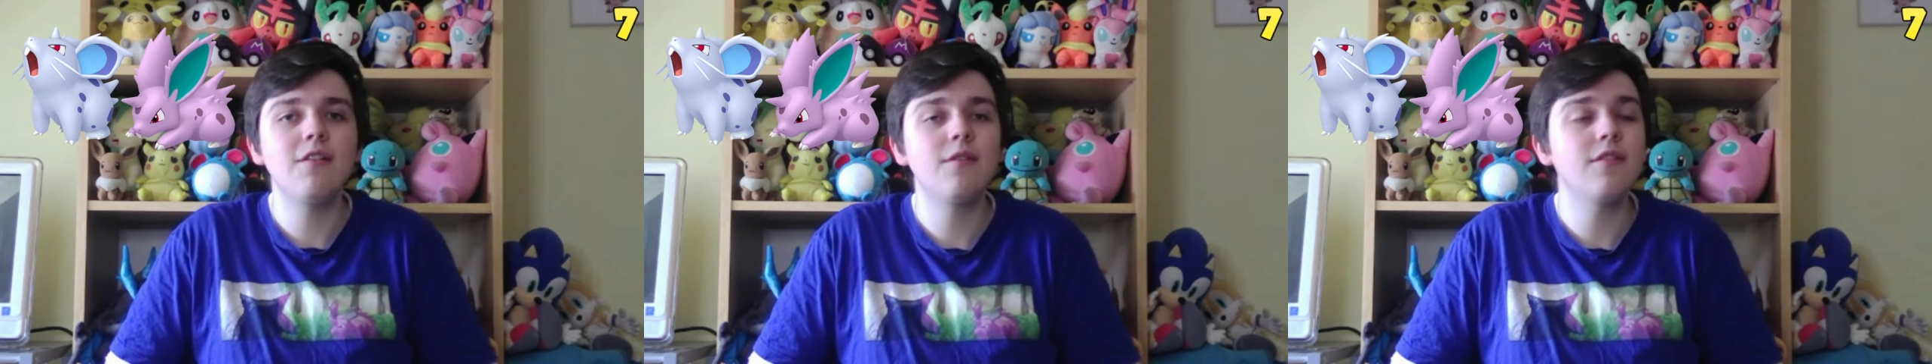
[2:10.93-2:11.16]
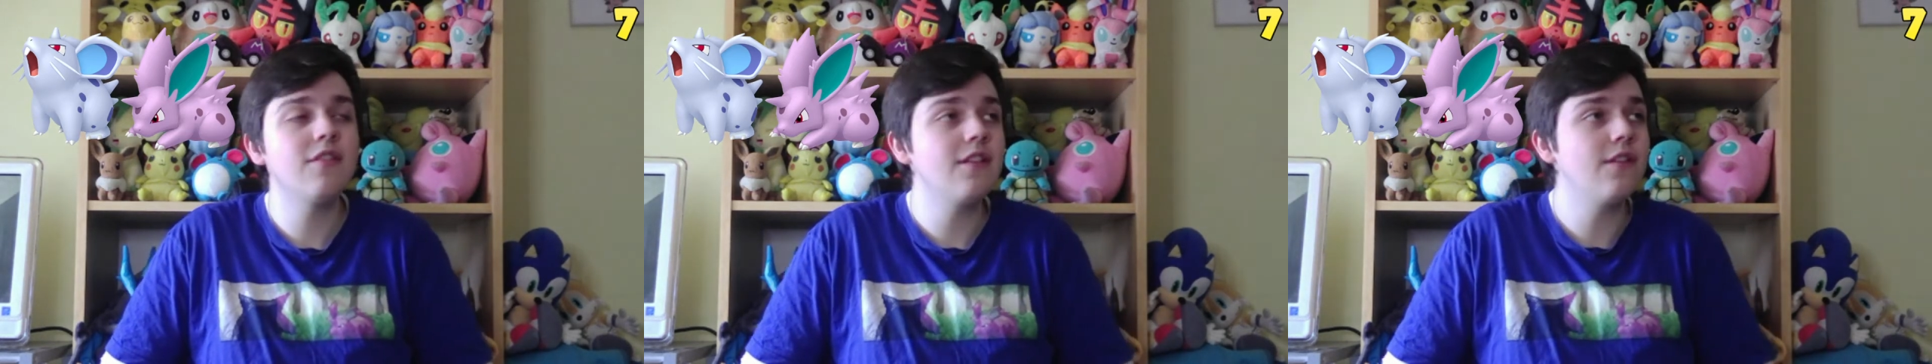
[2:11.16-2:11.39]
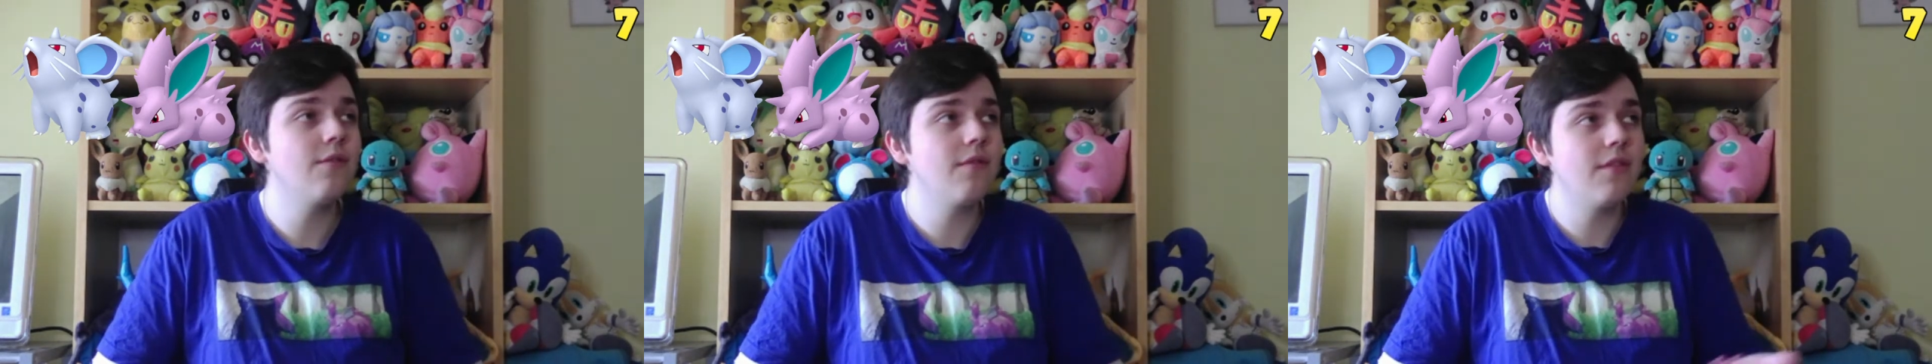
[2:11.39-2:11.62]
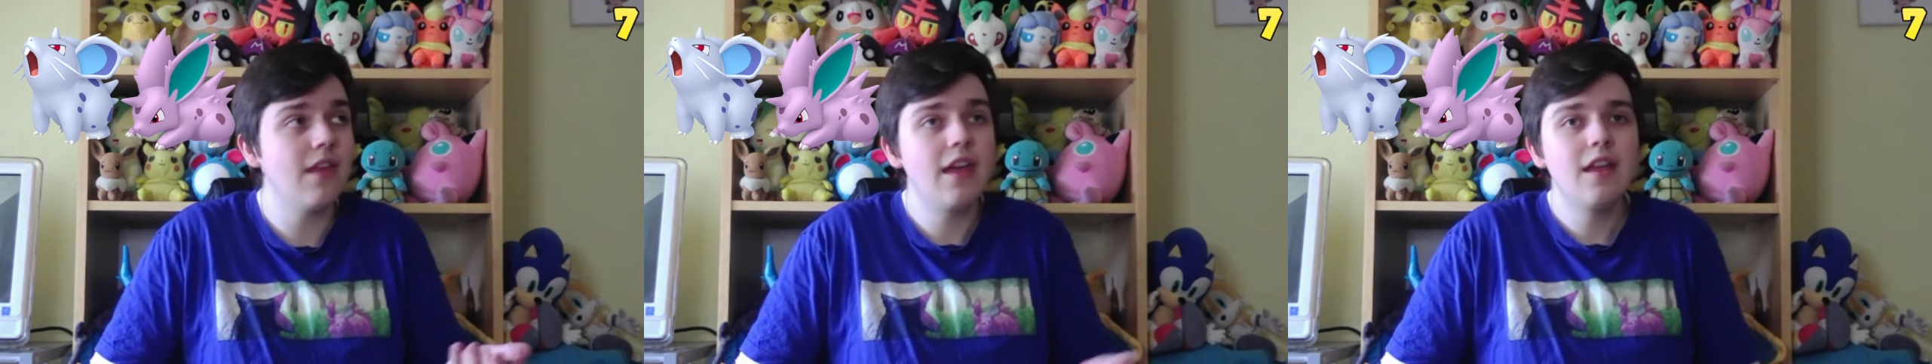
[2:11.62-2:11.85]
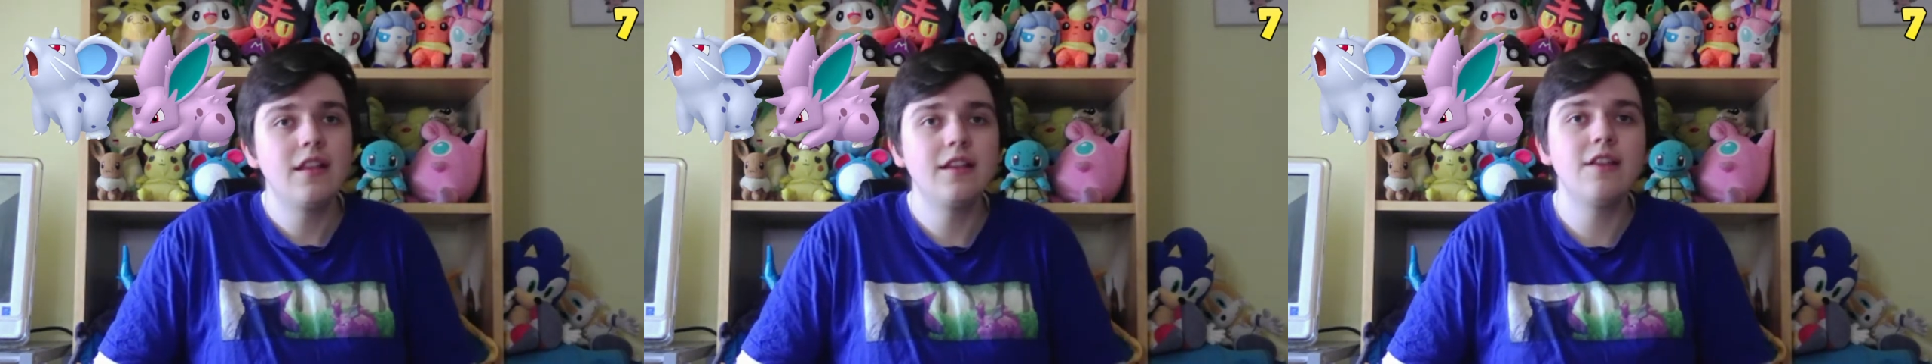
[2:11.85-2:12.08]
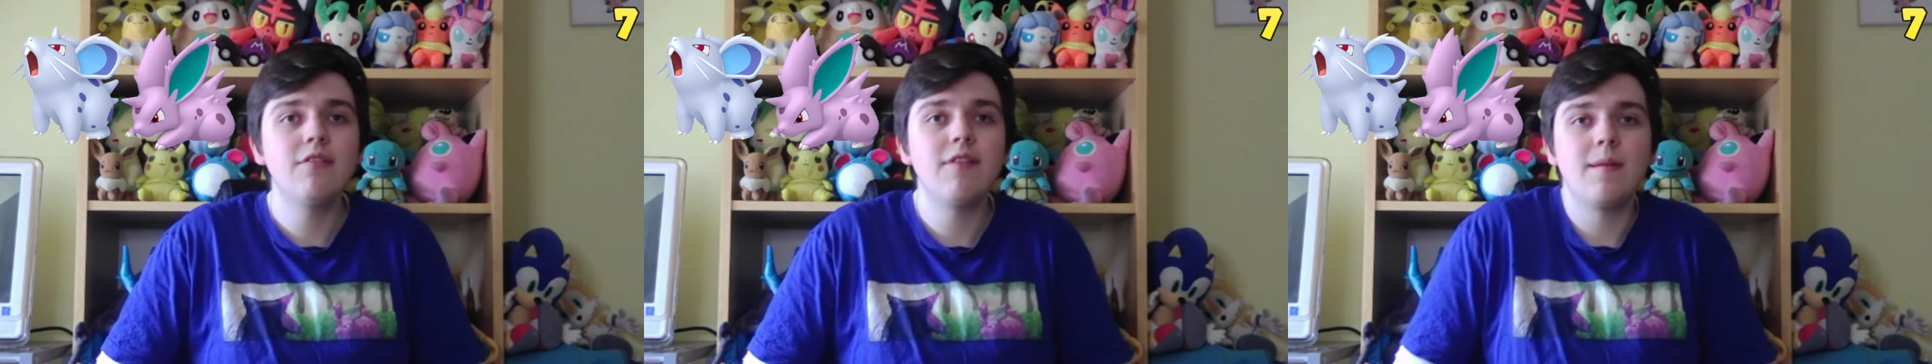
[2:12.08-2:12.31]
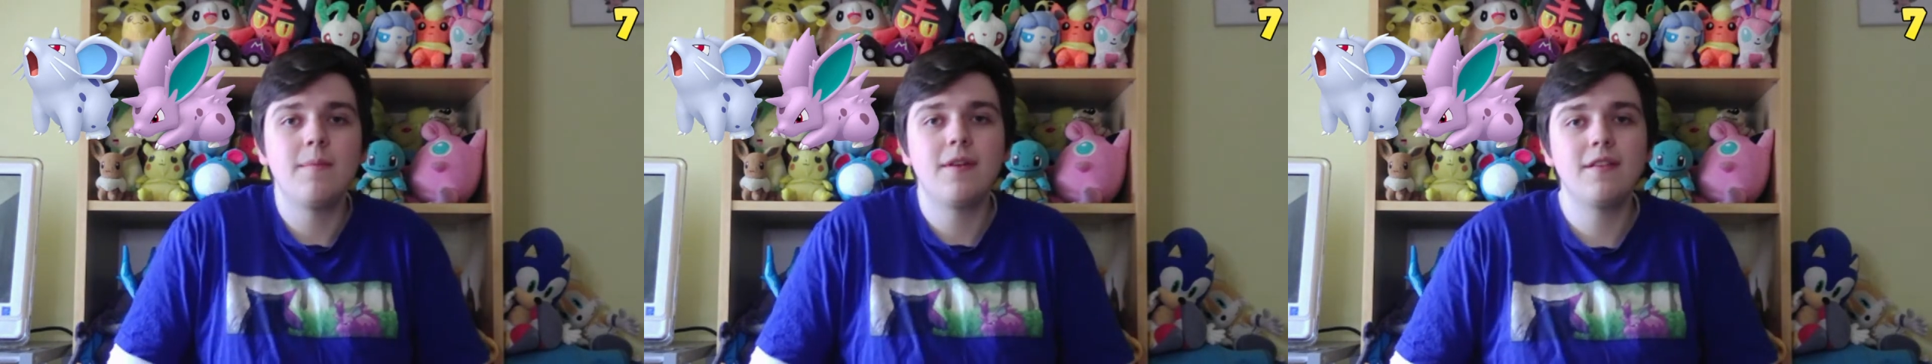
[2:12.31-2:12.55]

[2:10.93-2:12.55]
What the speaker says: you could just use Nidoran,